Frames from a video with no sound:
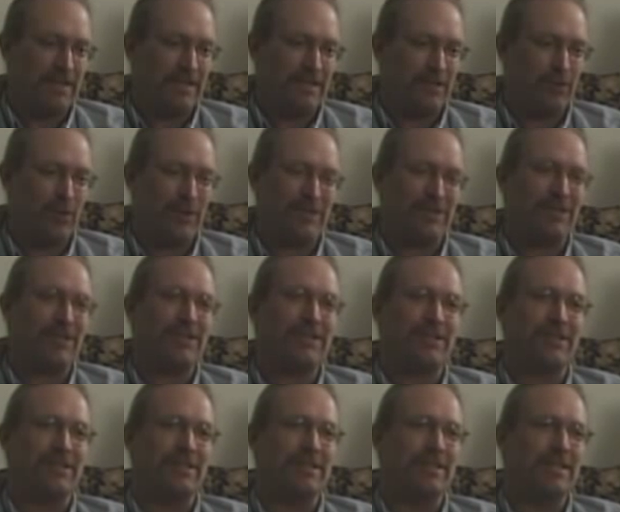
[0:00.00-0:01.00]
quite
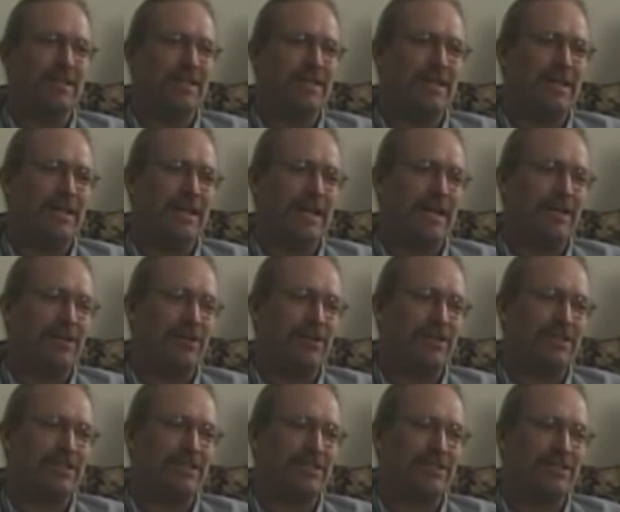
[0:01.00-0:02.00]
clearly. An
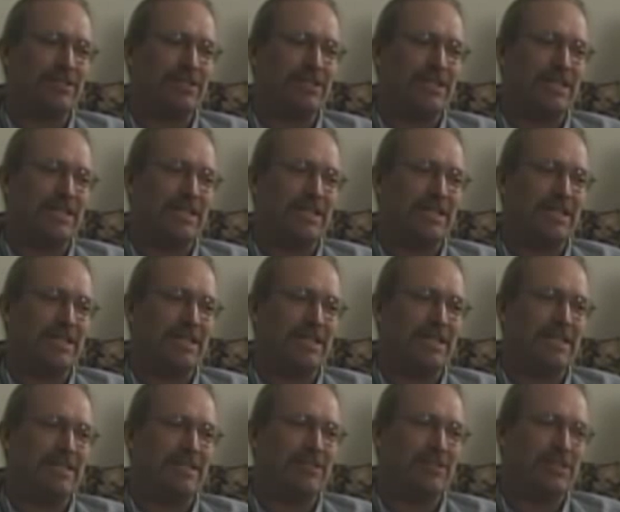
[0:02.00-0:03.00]
anarchist
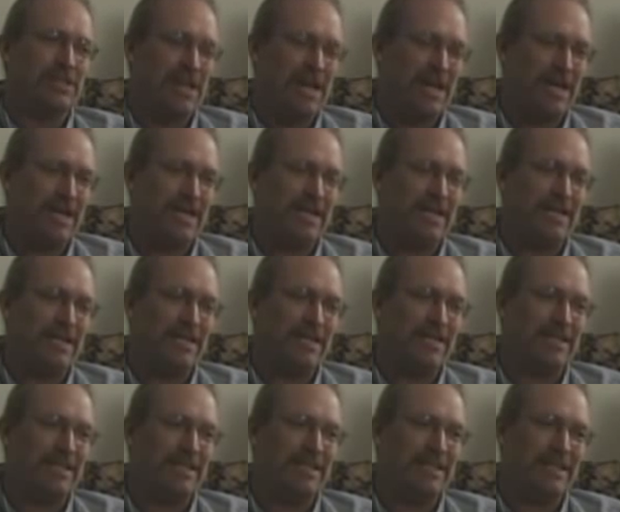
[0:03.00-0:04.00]
is not,
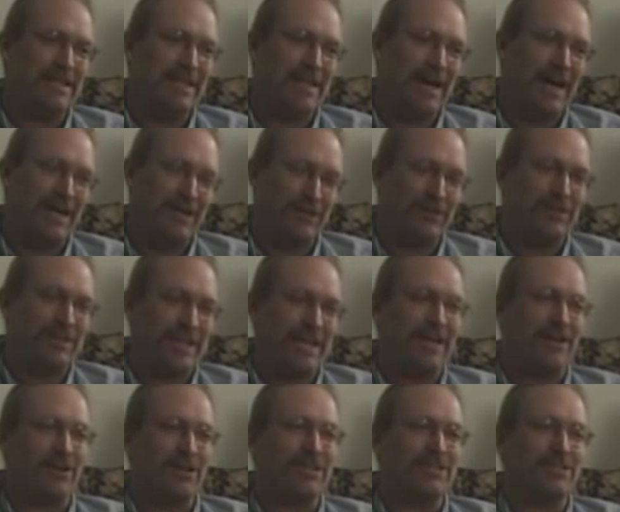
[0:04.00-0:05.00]
I don't think
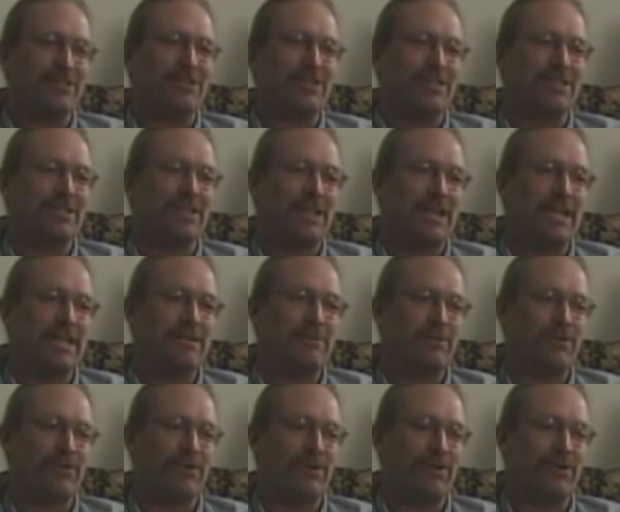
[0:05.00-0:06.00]
anarchists can claim
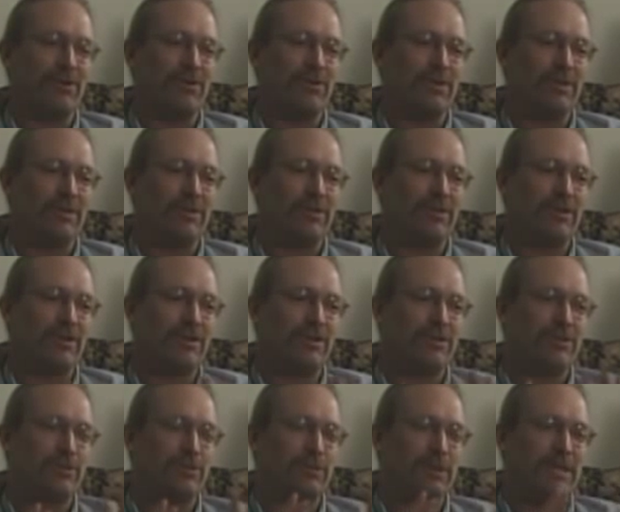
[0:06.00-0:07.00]
Thoreau. What
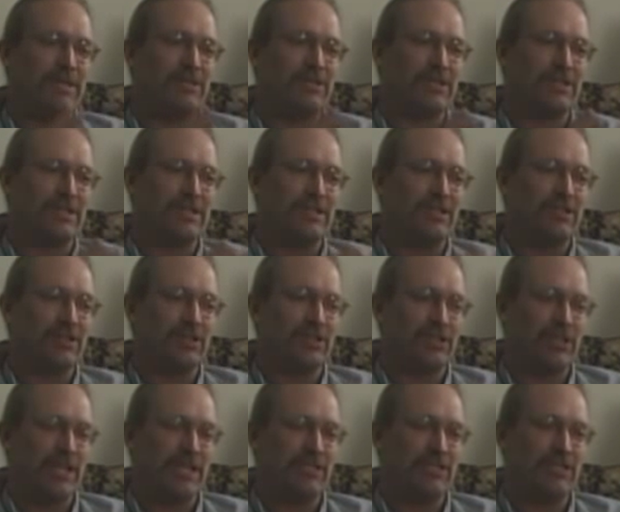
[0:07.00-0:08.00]
Thoreau is basically
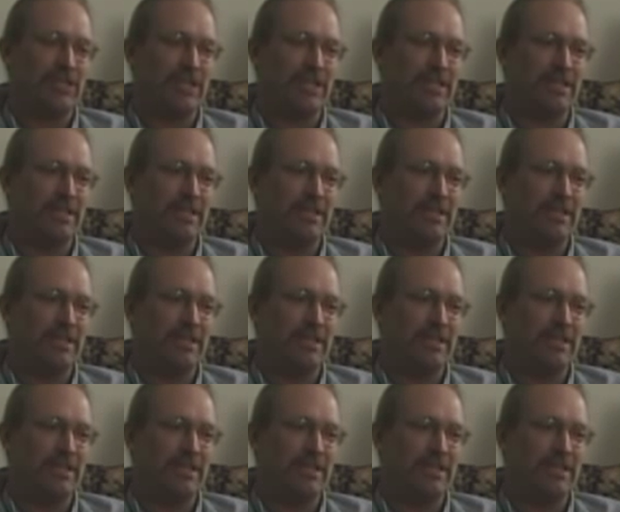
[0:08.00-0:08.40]
suggesting,